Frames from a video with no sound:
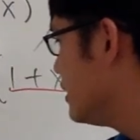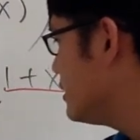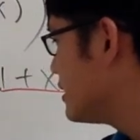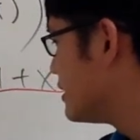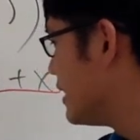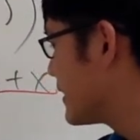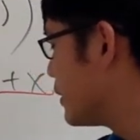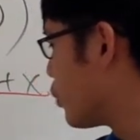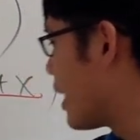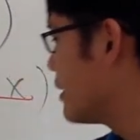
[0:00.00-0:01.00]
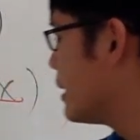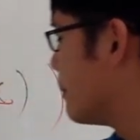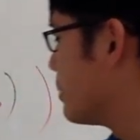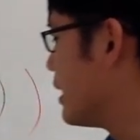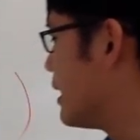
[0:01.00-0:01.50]
this is negative 1
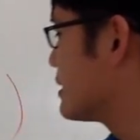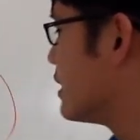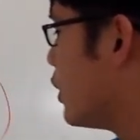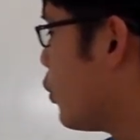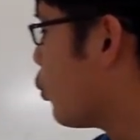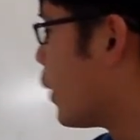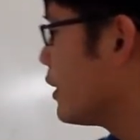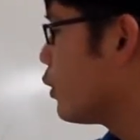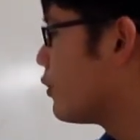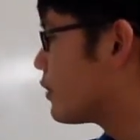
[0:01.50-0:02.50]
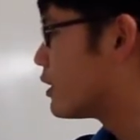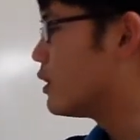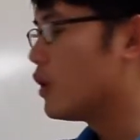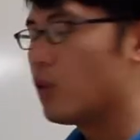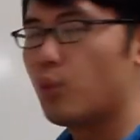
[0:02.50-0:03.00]
plus 1
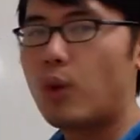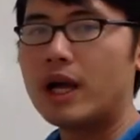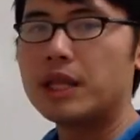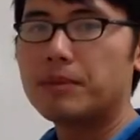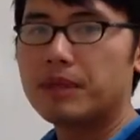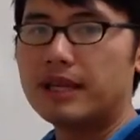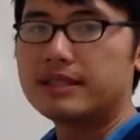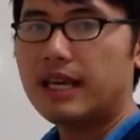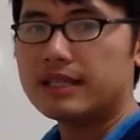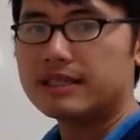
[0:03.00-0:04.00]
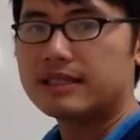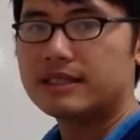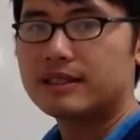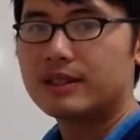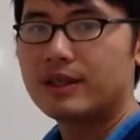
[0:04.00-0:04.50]
over 1 plus x.
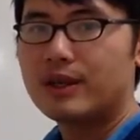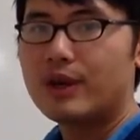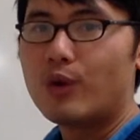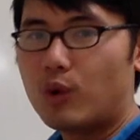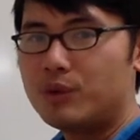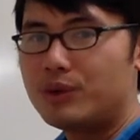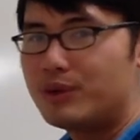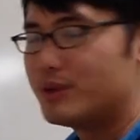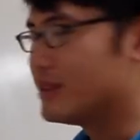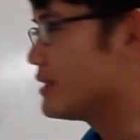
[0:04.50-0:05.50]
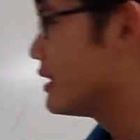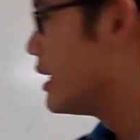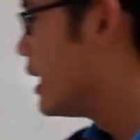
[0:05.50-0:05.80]
What we need to do is,